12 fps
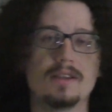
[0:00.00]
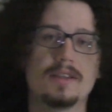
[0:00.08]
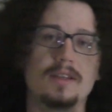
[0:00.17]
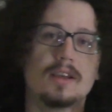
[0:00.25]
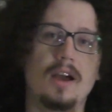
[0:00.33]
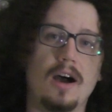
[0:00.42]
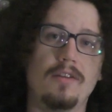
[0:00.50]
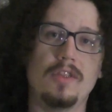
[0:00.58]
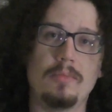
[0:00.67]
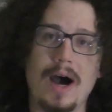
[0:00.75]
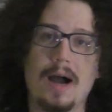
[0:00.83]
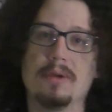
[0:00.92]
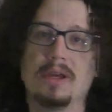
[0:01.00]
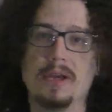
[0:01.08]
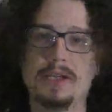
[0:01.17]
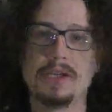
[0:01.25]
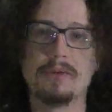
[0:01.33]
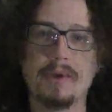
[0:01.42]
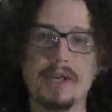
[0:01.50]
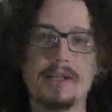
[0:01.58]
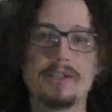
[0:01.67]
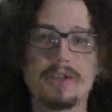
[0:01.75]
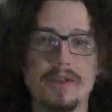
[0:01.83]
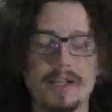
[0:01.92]
All right, so what this chapter is
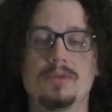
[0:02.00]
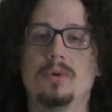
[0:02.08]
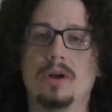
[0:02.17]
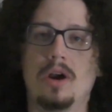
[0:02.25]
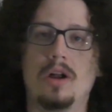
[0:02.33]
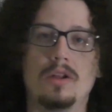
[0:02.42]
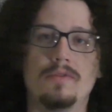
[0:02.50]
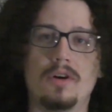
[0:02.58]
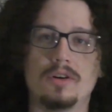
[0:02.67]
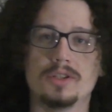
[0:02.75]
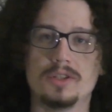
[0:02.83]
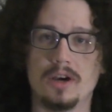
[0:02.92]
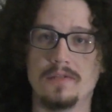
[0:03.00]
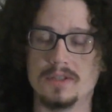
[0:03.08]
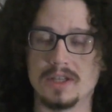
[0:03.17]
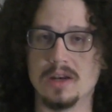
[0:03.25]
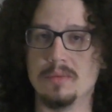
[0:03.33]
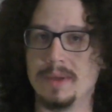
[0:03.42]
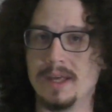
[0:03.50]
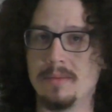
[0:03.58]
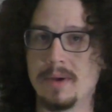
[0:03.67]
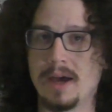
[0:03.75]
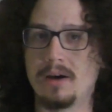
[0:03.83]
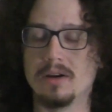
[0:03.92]
focusing on is hypothesis testing
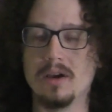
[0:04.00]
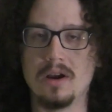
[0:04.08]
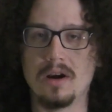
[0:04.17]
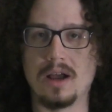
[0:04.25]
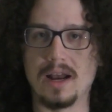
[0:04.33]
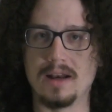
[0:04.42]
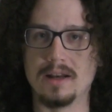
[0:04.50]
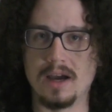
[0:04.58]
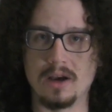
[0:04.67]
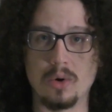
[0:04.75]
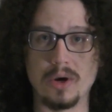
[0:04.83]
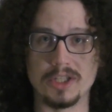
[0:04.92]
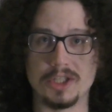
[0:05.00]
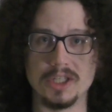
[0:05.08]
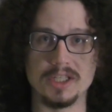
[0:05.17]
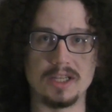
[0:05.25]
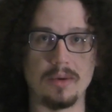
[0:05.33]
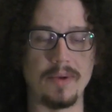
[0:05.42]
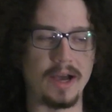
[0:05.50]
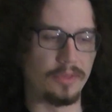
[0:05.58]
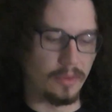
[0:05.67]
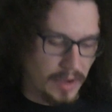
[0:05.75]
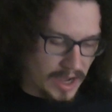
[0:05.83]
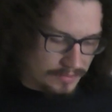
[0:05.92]
of the population mean. So that's what
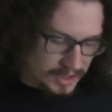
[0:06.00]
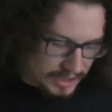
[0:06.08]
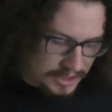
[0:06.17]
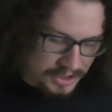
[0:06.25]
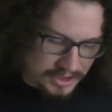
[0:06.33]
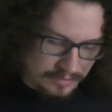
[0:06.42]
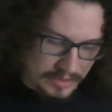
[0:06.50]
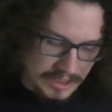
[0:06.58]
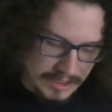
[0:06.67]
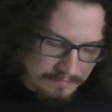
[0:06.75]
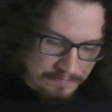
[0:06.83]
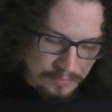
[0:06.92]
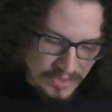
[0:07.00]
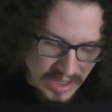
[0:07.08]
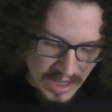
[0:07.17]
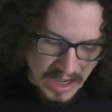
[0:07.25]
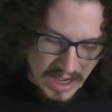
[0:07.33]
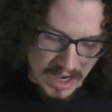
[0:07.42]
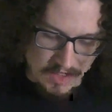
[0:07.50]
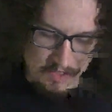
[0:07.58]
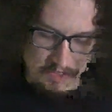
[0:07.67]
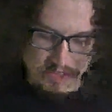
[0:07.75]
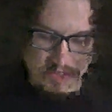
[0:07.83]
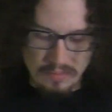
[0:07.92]
all of our stuff is going to be about,
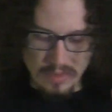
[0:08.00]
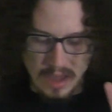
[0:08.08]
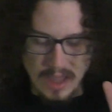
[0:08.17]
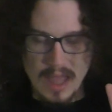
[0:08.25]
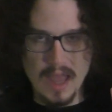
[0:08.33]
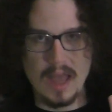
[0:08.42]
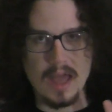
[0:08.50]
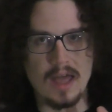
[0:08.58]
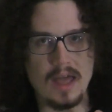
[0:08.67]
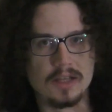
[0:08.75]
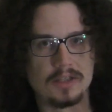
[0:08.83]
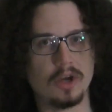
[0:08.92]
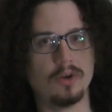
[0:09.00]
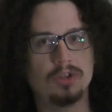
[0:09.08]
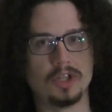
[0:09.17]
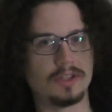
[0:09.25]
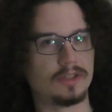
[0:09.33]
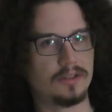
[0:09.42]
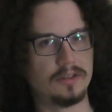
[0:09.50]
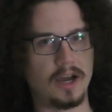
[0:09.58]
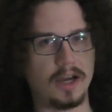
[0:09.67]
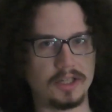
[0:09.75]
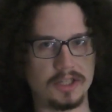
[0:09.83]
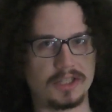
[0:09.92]
right? Questions about the
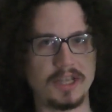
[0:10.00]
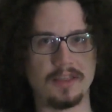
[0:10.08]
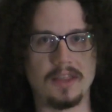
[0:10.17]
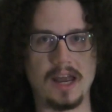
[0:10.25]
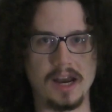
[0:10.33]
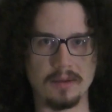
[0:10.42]
population mean.